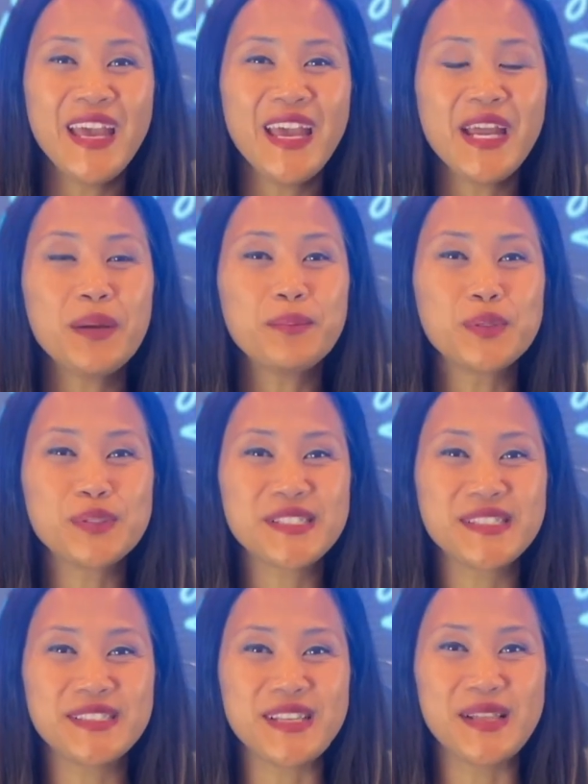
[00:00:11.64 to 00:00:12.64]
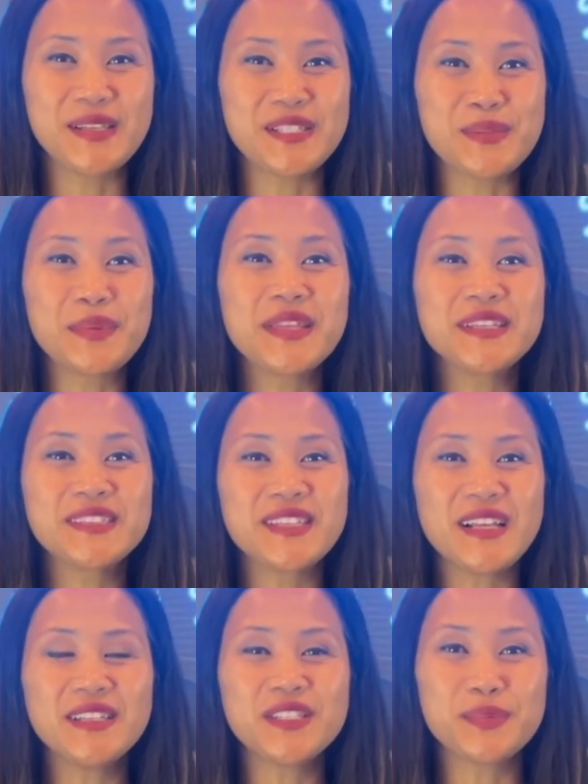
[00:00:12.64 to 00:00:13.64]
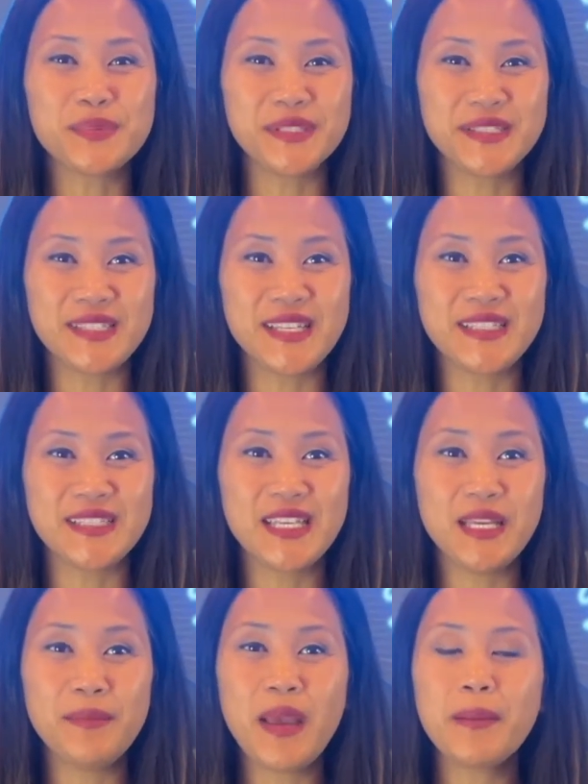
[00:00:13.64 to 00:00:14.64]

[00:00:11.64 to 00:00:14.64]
Hey, I'm Rose Gonzalez with the Gonzalez Real Estate team,